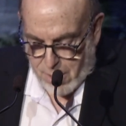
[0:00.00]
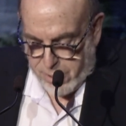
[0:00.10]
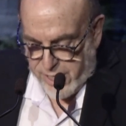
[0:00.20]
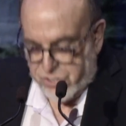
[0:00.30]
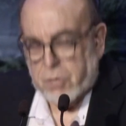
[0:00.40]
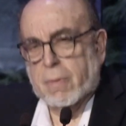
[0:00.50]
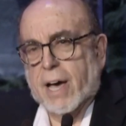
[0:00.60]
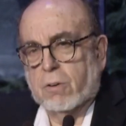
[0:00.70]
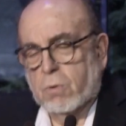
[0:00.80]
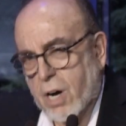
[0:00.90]
piece
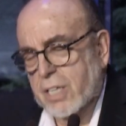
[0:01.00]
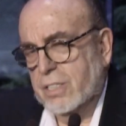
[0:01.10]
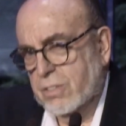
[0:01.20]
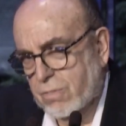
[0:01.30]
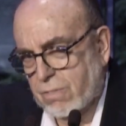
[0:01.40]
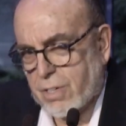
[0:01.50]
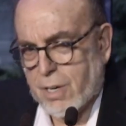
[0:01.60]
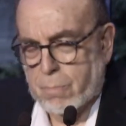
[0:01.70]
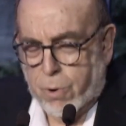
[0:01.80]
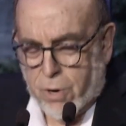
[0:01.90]
about one
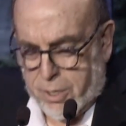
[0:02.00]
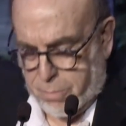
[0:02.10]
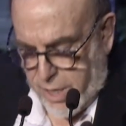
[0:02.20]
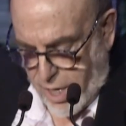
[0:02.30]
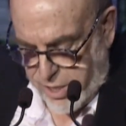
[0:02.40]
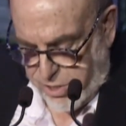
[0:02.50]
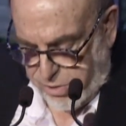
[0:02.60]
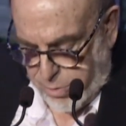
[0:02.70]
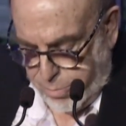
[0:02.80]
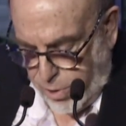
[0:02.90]
important but
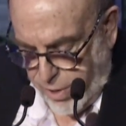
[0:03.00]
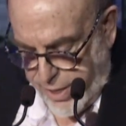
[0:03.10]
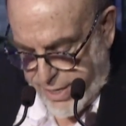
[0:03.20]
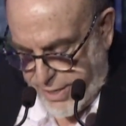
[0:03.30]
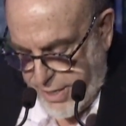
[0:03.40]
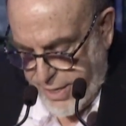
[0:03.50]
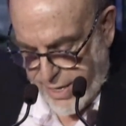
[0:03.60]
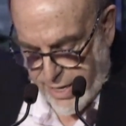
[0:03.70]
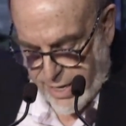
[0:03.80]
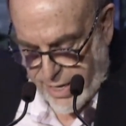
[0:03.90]
underreported
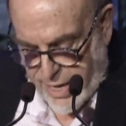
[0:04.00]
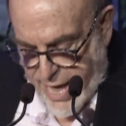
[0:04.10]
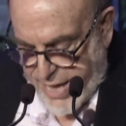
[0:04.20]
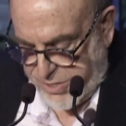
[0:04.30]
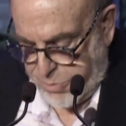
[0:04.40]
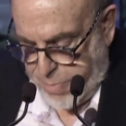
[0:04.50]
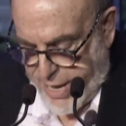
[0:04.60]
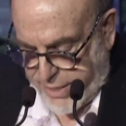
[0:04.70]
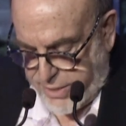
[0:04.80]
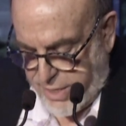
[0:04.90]

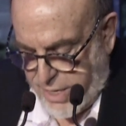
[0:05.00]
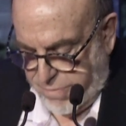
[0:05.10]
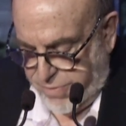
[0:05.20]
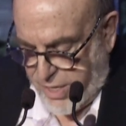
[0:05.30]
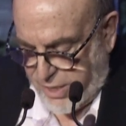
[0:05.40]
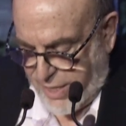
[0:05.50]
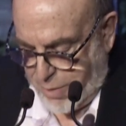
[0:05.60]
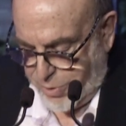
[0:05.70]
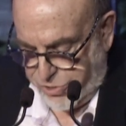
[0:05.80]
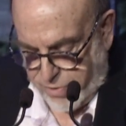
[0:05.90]
aspect of
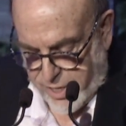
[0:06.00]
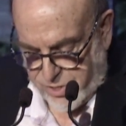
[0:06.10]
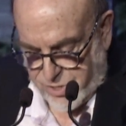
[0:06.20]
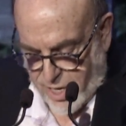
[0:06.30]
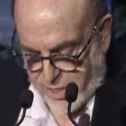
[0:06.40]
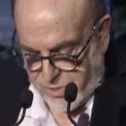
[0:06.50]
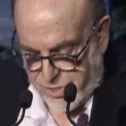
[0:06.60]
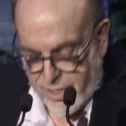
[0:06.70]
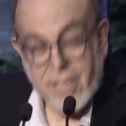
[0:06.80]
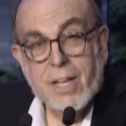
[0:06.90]
labor's
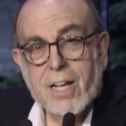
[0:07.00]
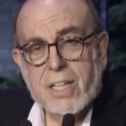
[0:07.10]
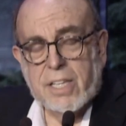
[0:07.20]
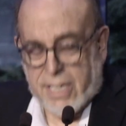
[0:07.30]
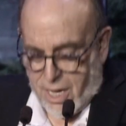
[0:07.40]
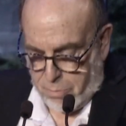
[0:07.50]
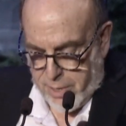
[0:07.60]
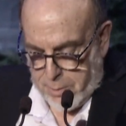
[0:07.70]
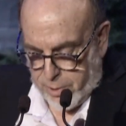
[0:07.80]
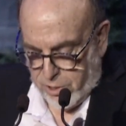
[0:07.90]
renaissance: the young
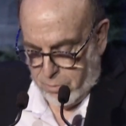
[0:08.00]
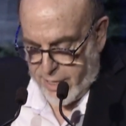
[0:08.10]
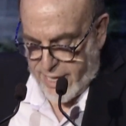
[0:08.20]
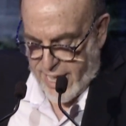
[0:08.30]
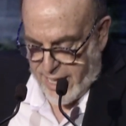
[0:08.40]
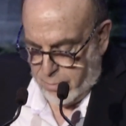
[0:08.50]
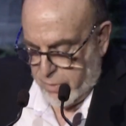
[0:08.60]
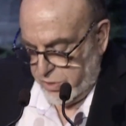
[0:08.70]
people who became